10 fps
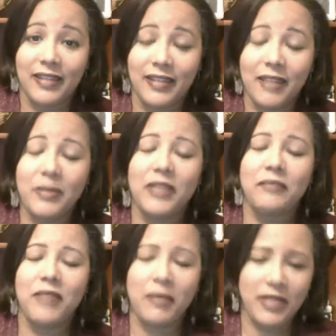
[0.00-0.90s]
Let
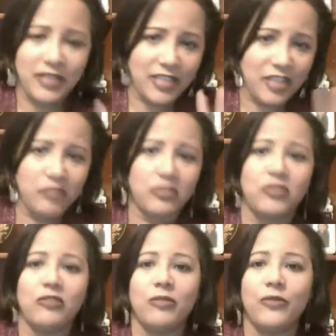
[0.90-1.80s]
me tell you a
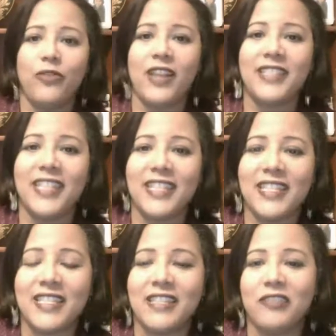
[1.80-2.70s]
story before I dig
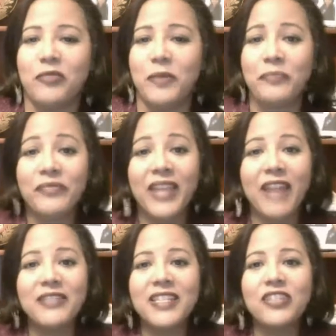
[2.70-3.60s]
into this a little bit.
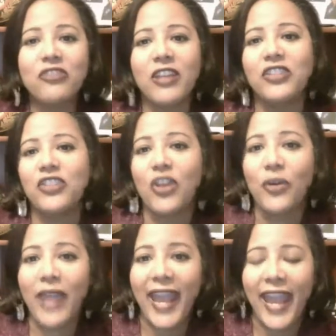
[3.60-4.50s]
I was at a trade
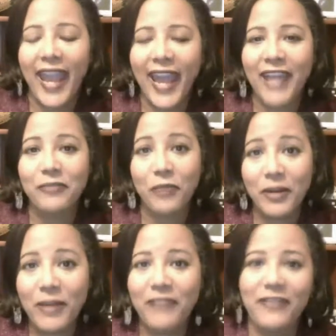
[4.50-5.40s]
show and
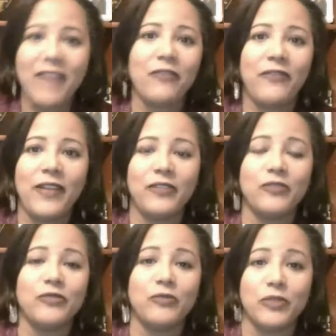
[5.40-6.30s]
one of my favorite
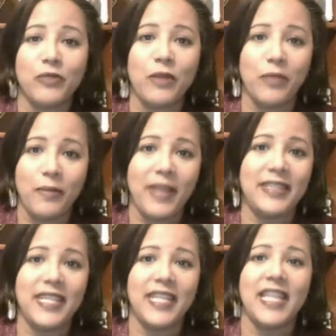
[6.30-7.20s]
vendors was
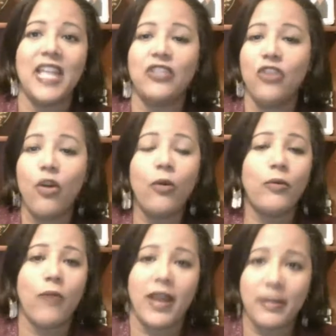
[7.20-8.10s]
lamenting that no
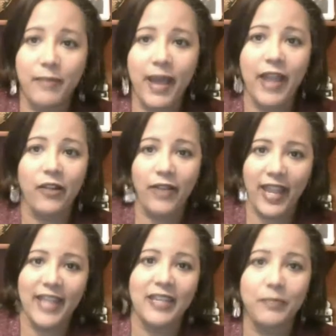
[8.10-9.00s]
one wanted to buy her
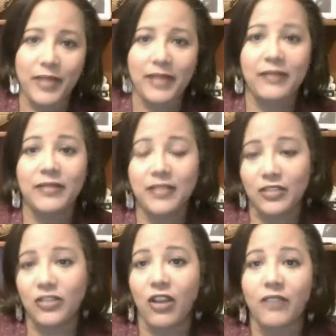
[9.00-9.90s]
hand knit beanies
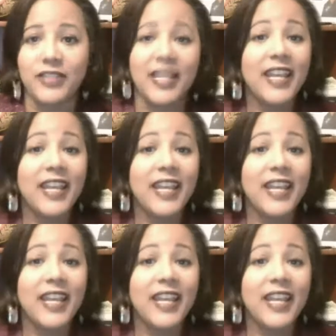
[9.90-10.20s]
and scarves.